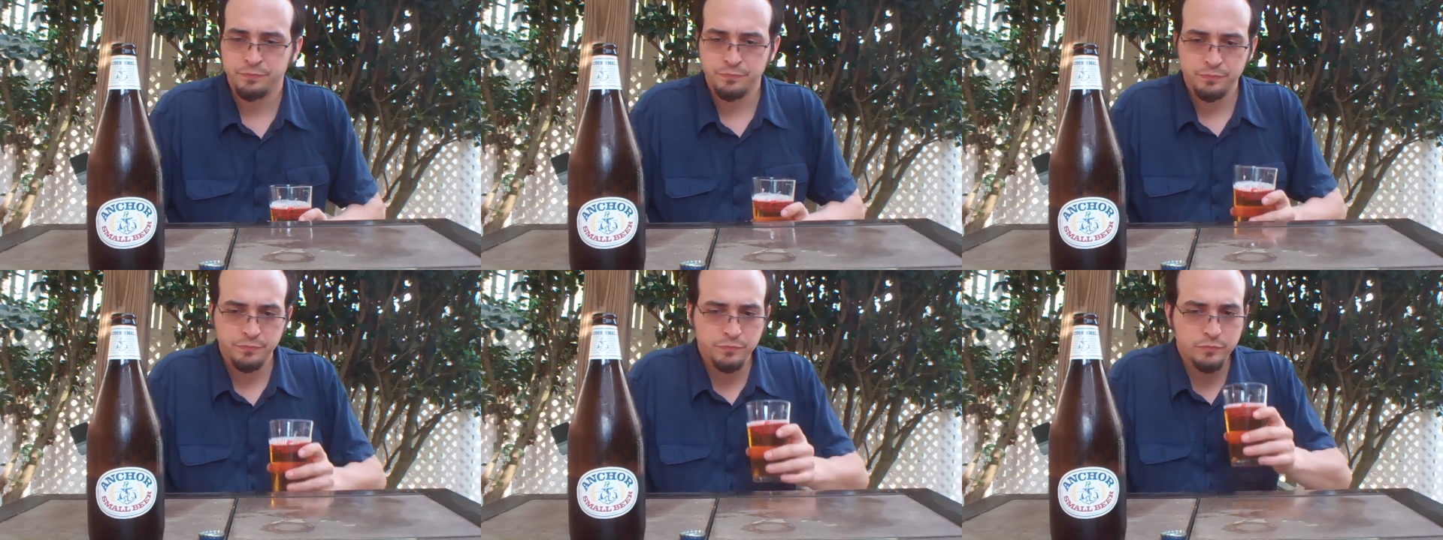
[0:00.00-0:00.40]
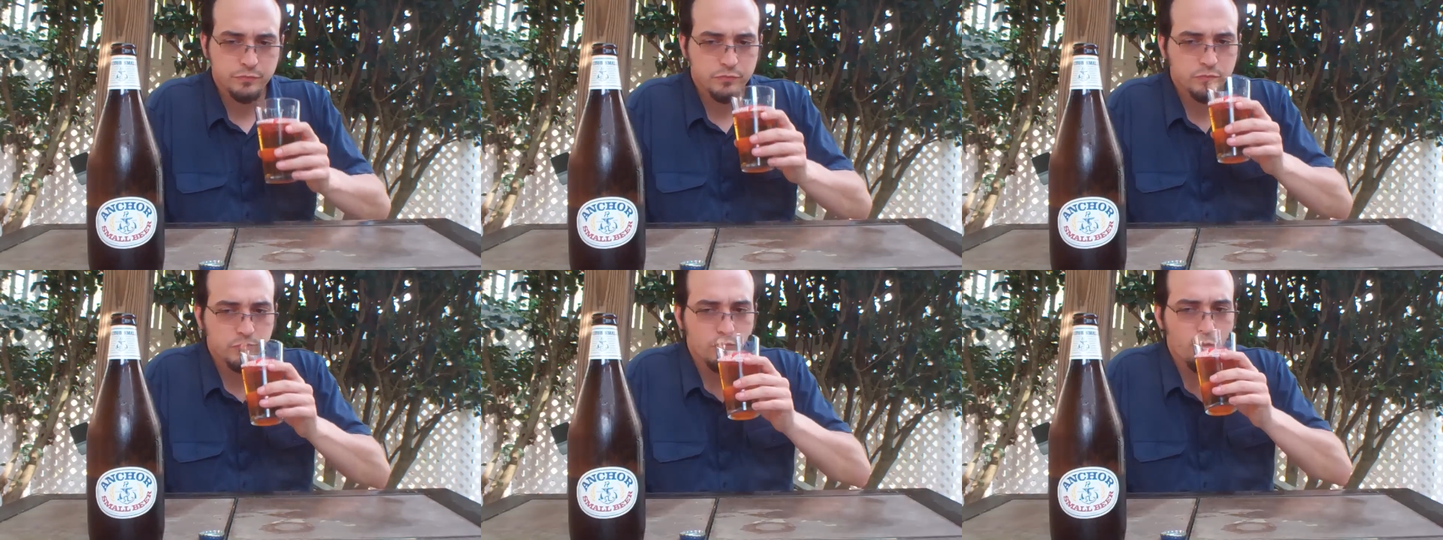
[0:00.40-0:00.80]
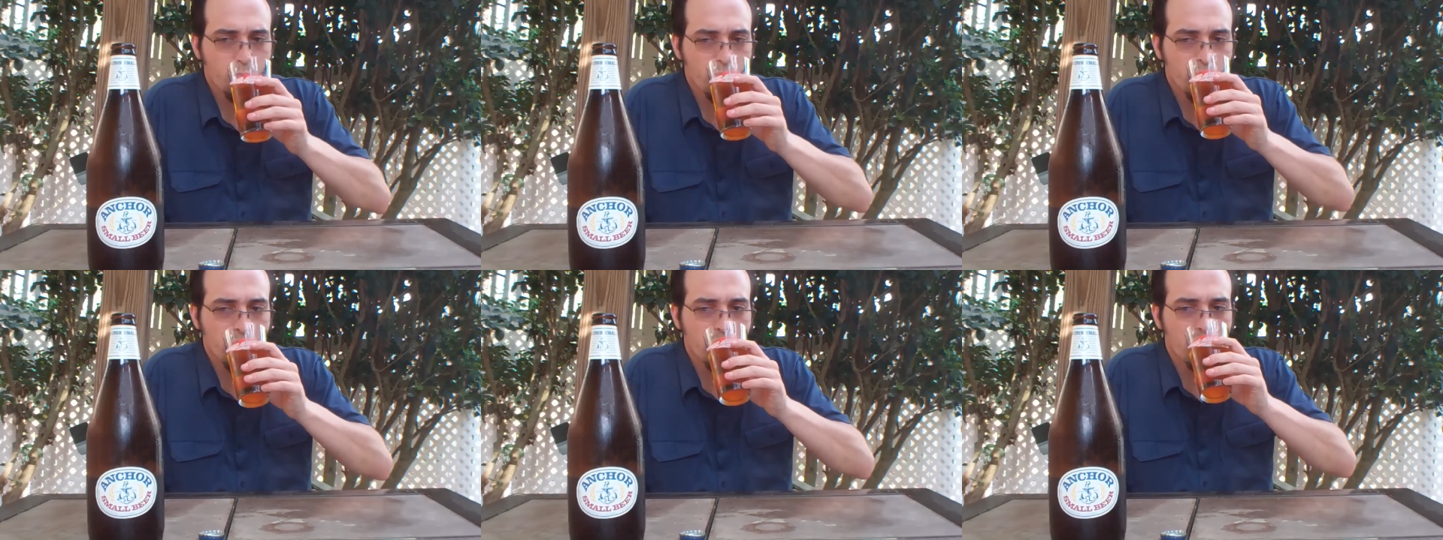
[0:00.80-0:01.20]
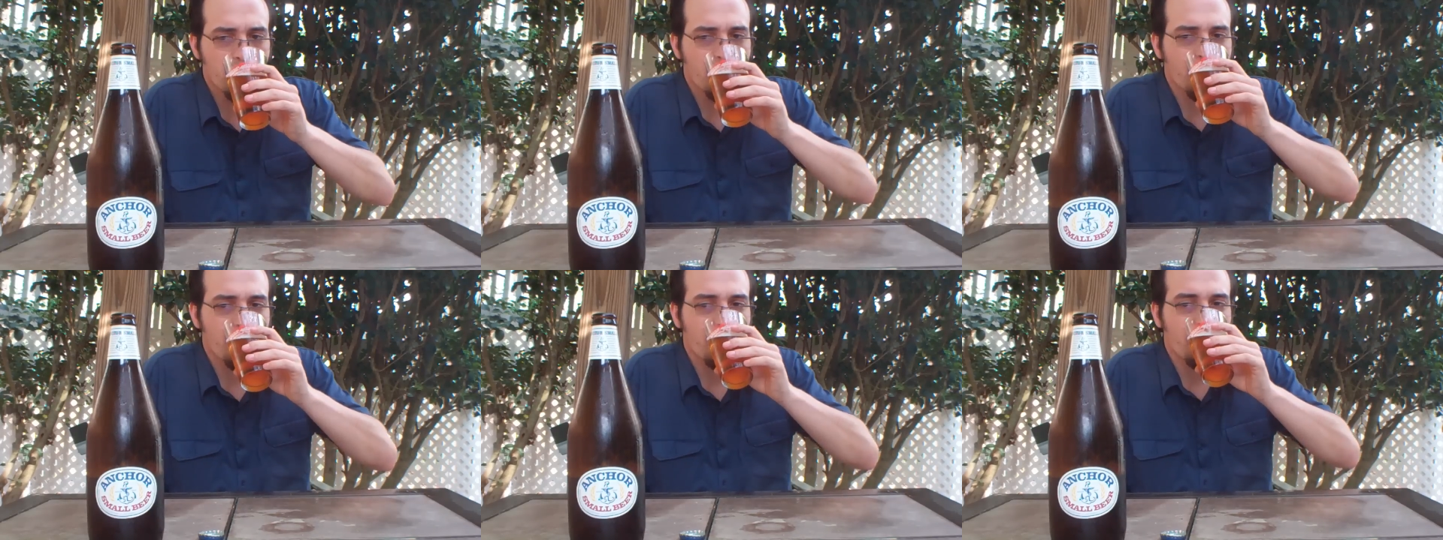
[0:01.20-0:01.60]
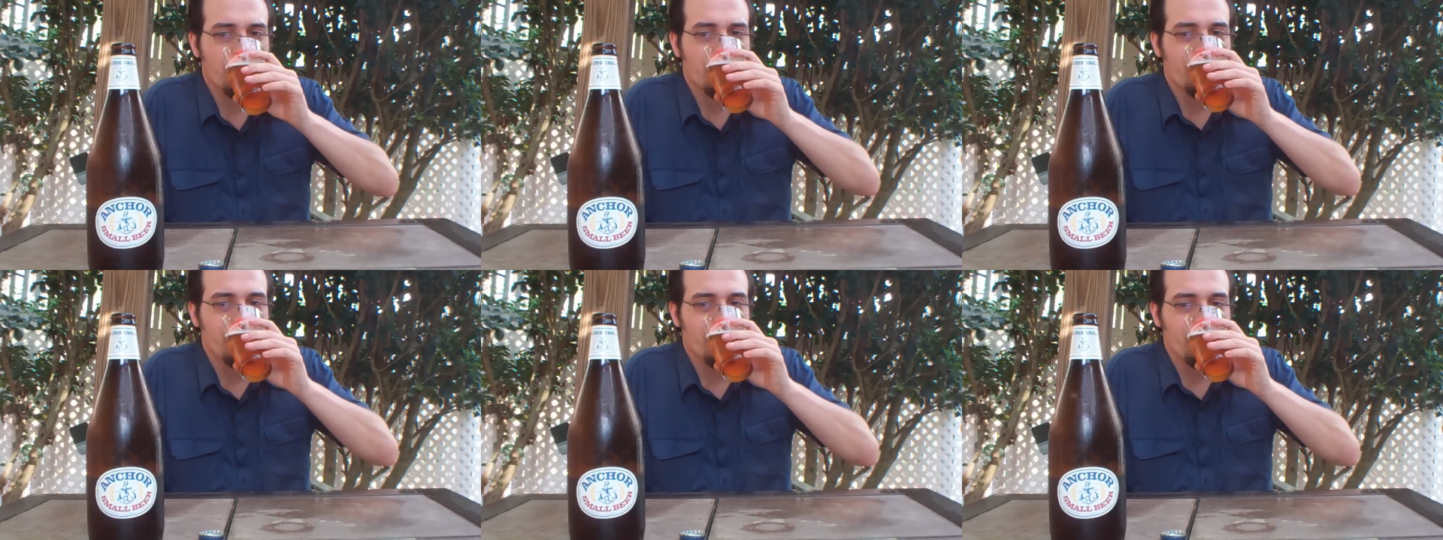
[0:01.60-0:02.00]

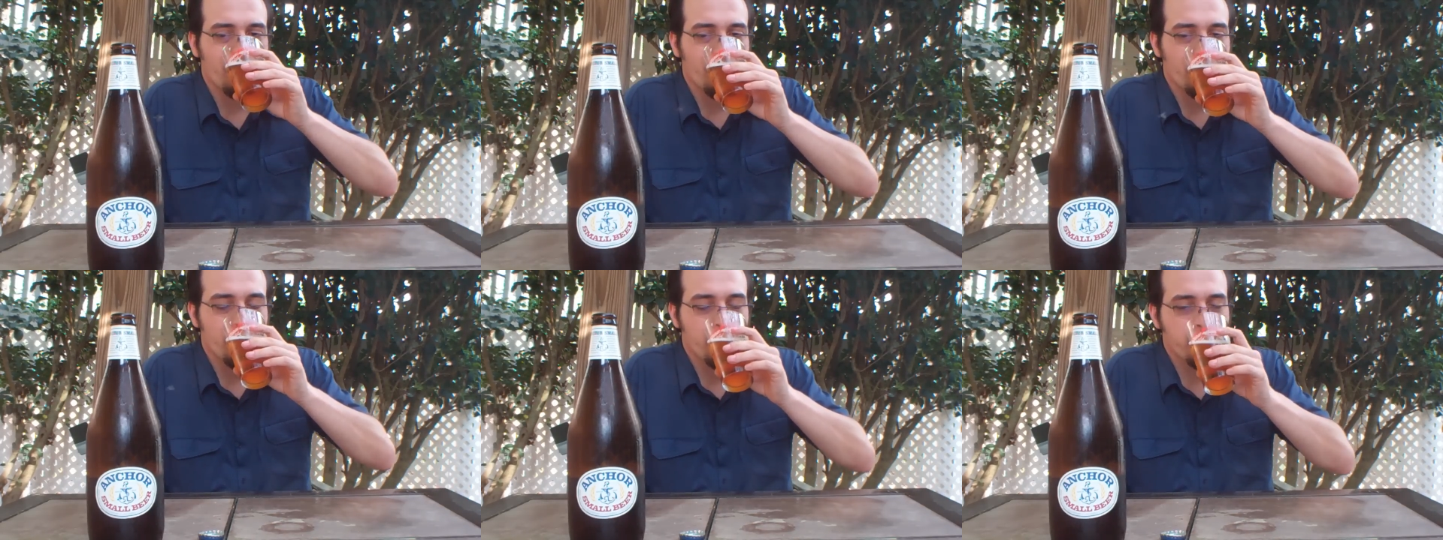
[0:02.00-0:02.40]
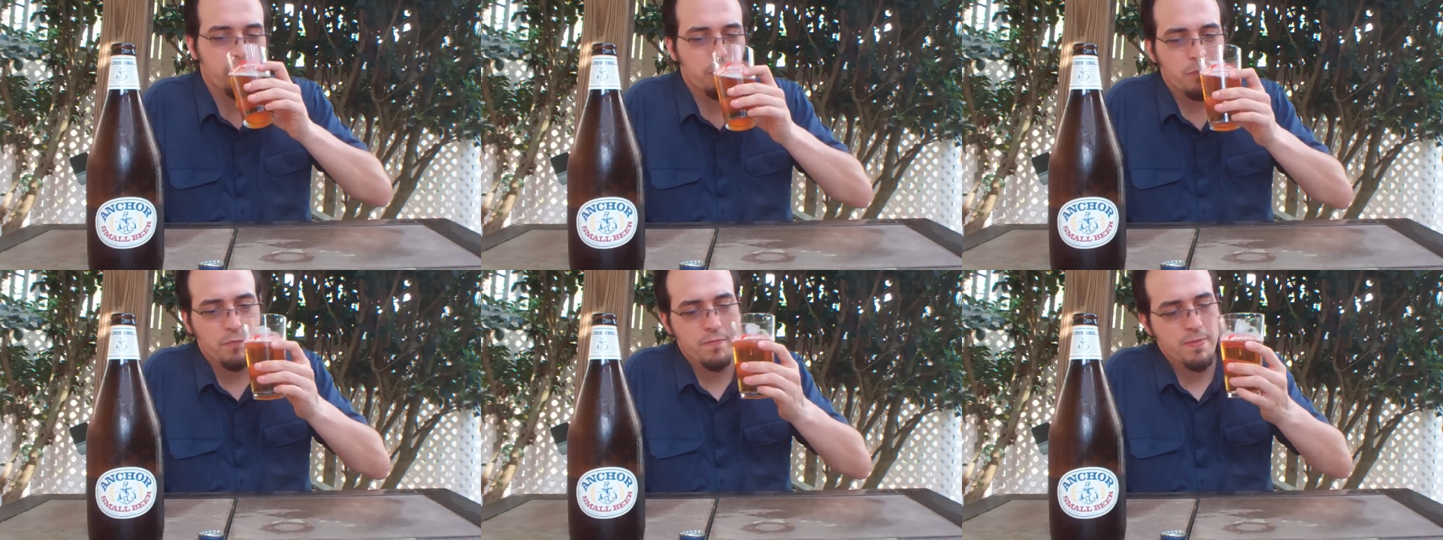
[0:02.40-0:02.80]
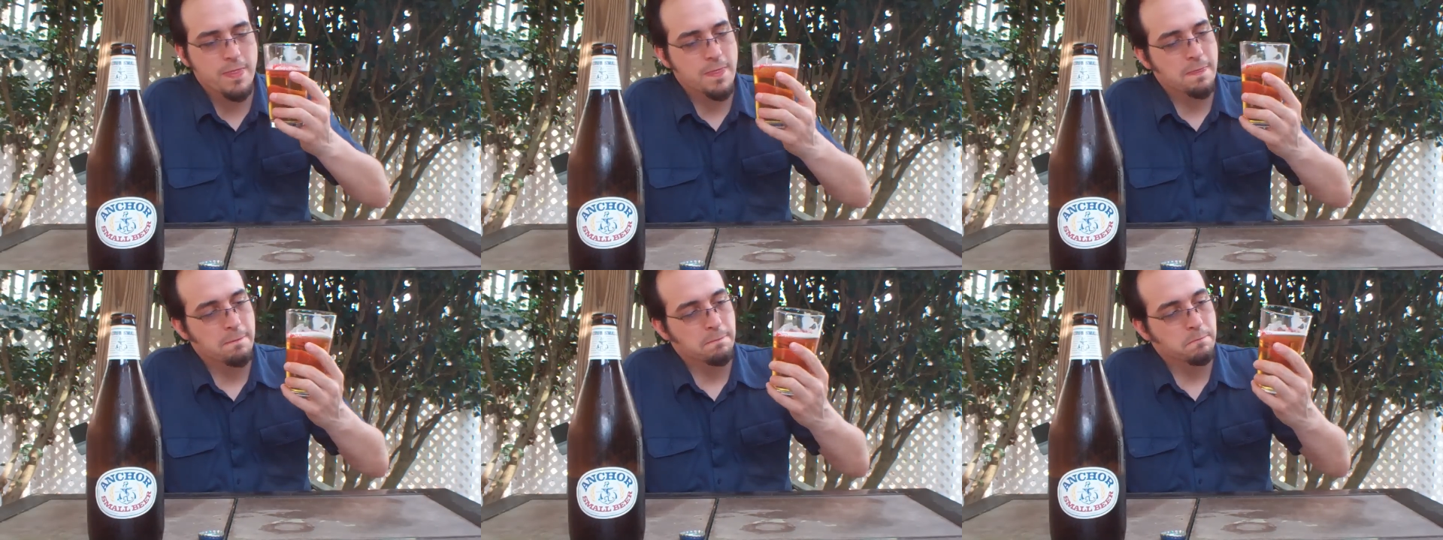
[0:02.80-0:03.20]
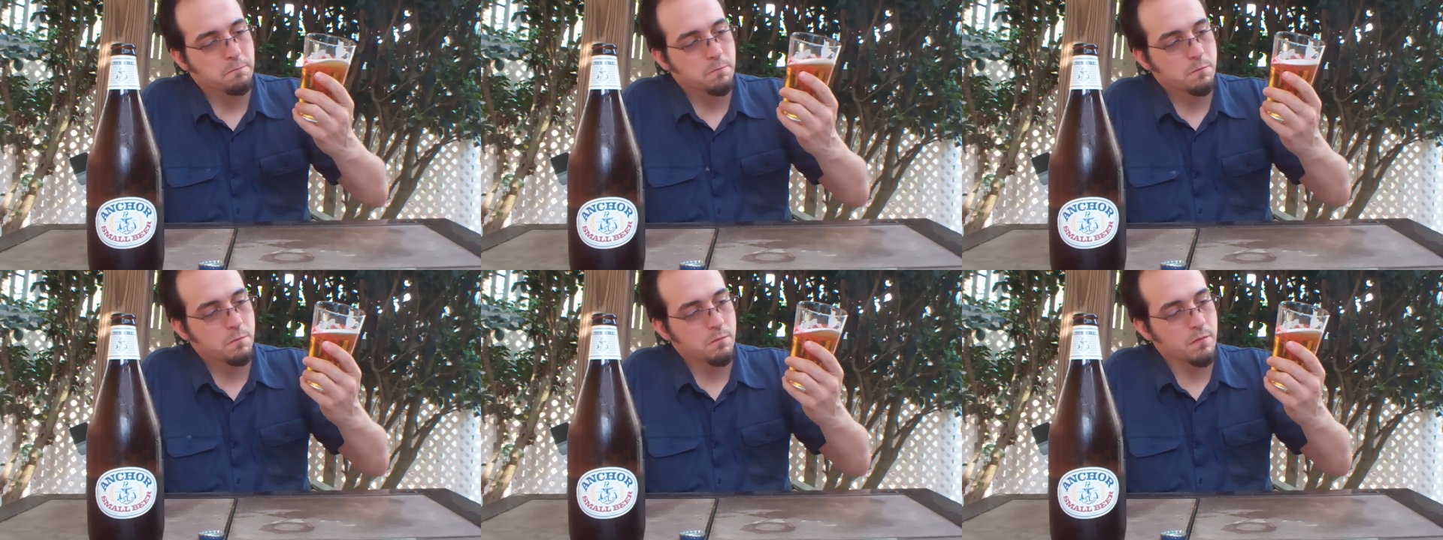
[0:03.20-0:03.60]
Nobody speaks.